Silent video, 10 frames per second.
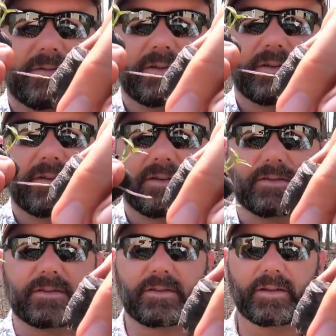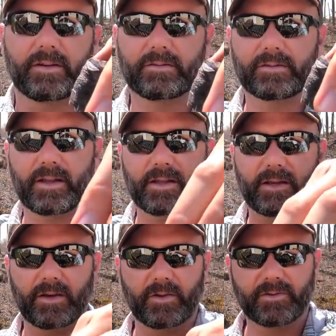get rid of those so they don't take
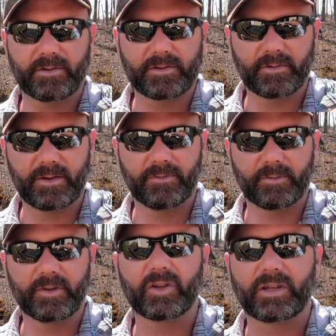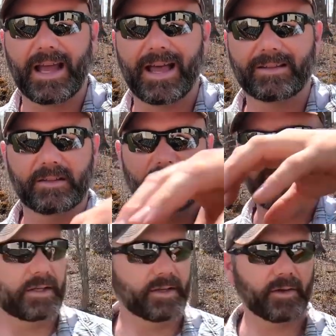any nutrients away from the good guys.
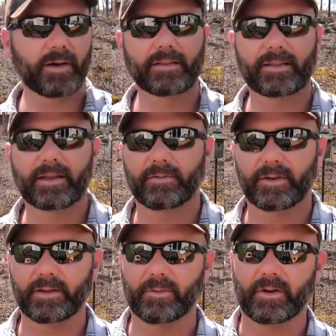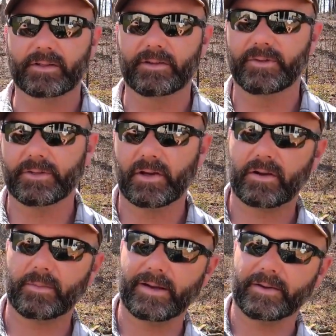You know, I think it really works if you
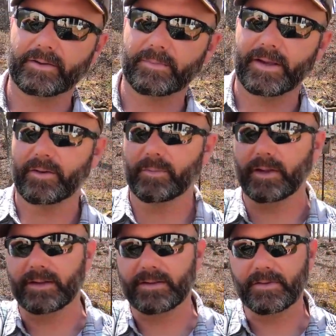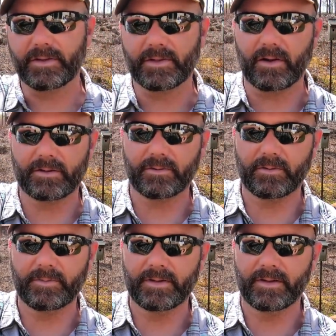talk about your tomato plants. If you talk to
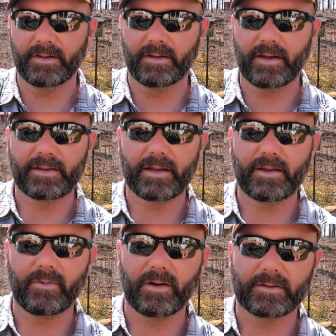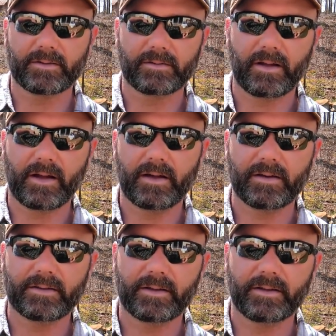them, I think it works. I
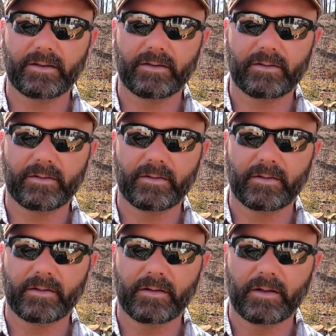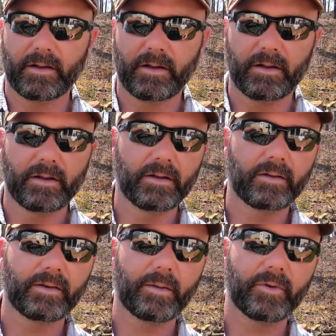honestly do.
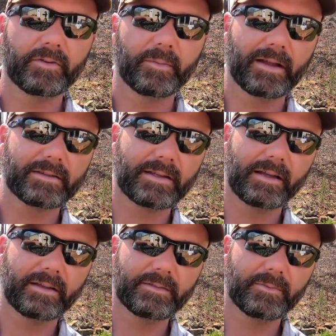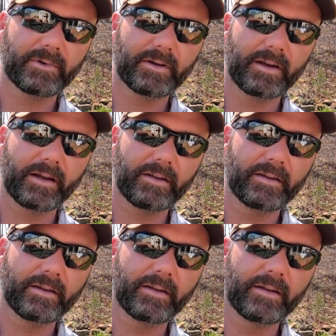When I moved them outside this morning,
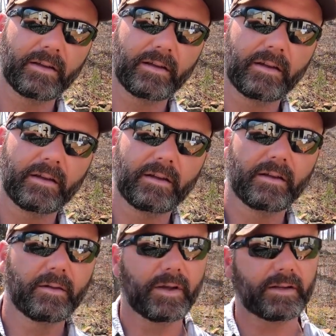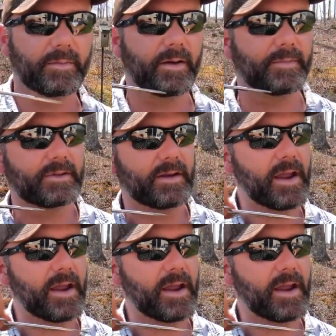I picked them up and said,